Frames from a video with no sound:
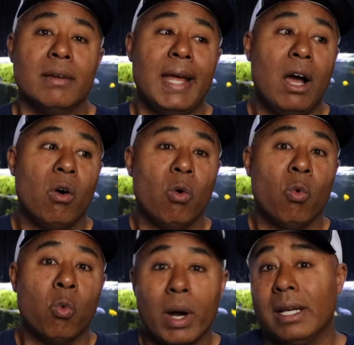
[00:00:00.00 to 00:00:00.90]
Now,
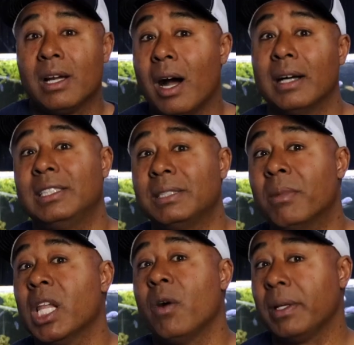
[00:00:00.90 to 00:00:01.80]
what causes
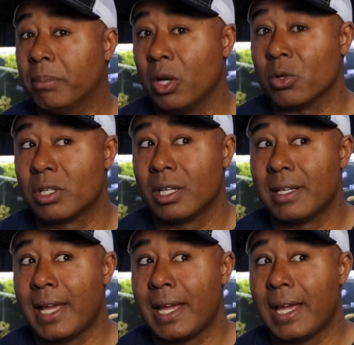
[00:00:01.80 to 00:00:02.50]
Malawi bloat?